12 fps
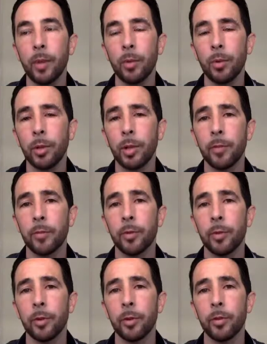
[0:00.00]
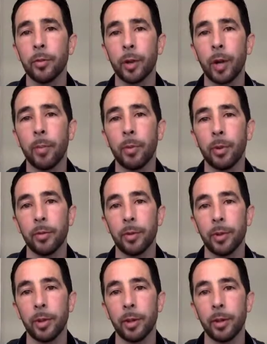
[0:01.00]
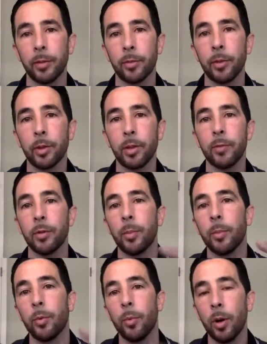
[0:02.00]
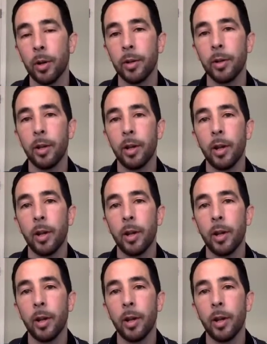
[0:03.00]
we're looking for a couple of different things. We're looking for, number one,